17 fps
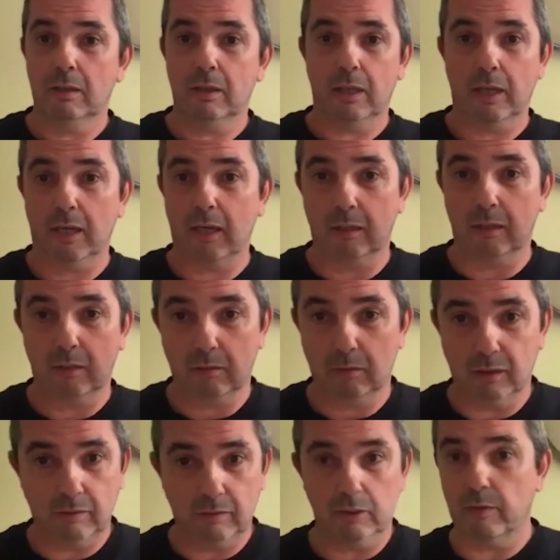and
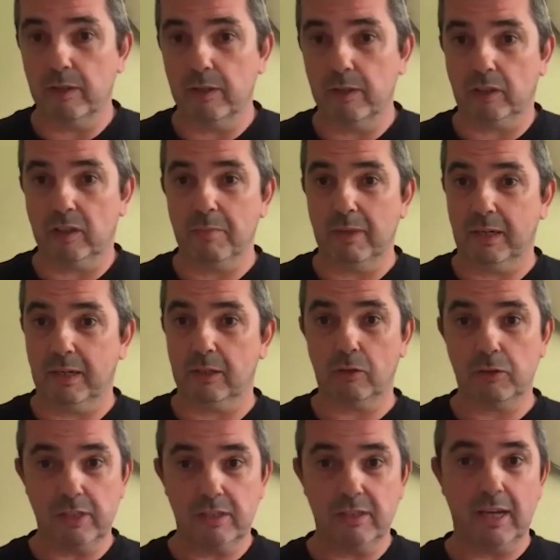you're either committed
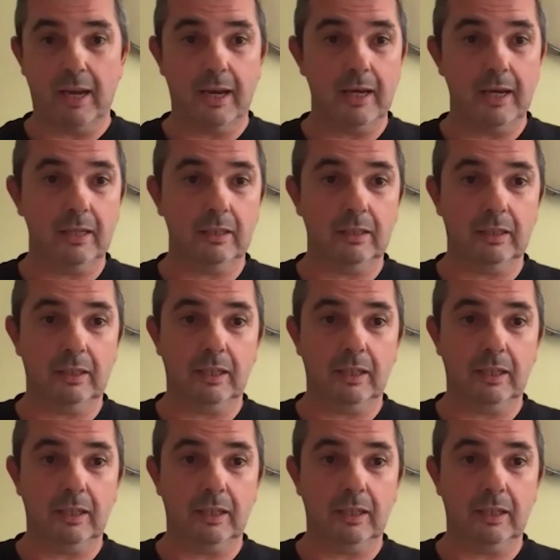or you die.